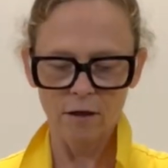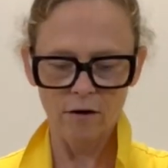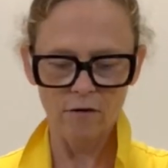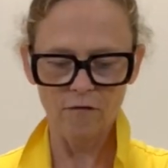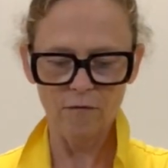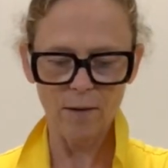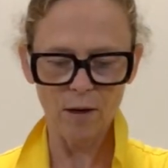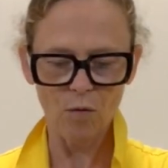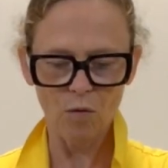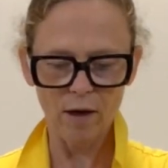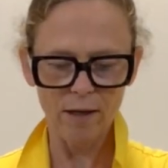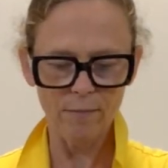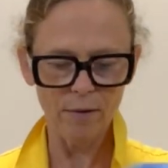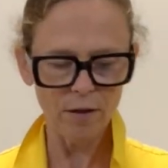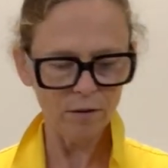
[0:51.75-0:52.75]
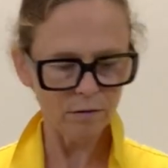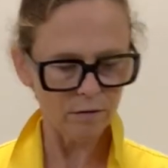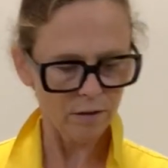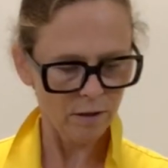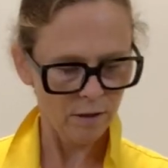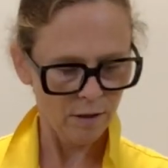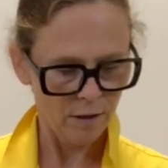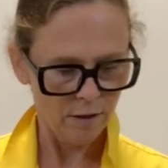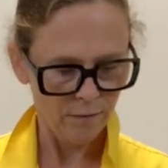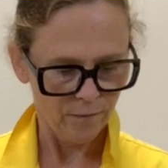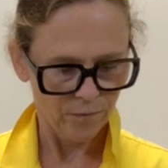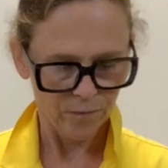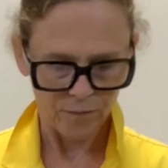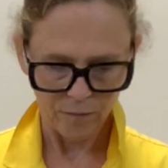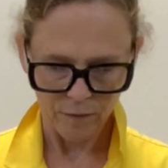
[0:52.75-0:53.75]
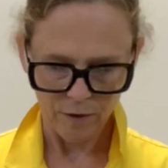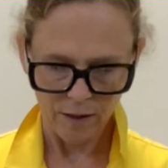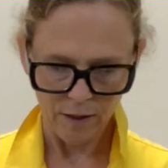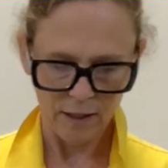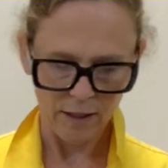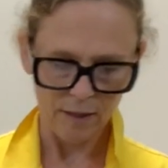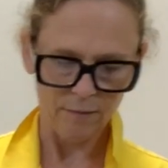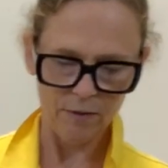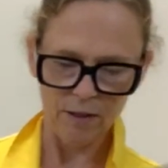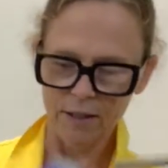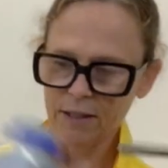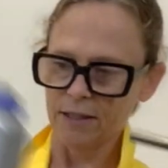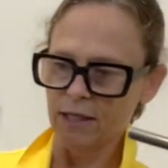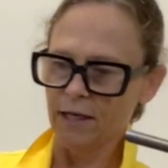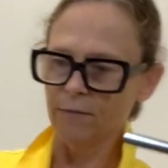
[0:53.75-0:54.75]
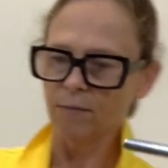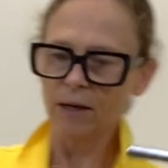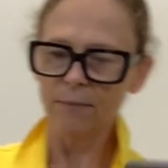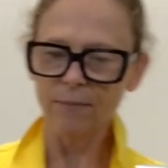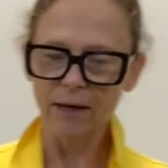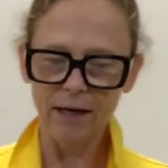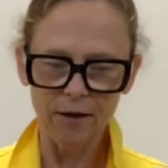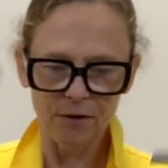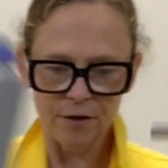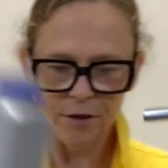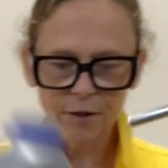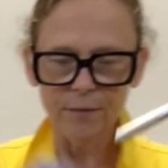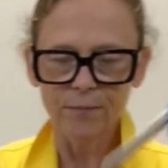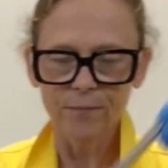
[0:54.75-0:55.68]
of my weigh boat. And I'm going to take my powder.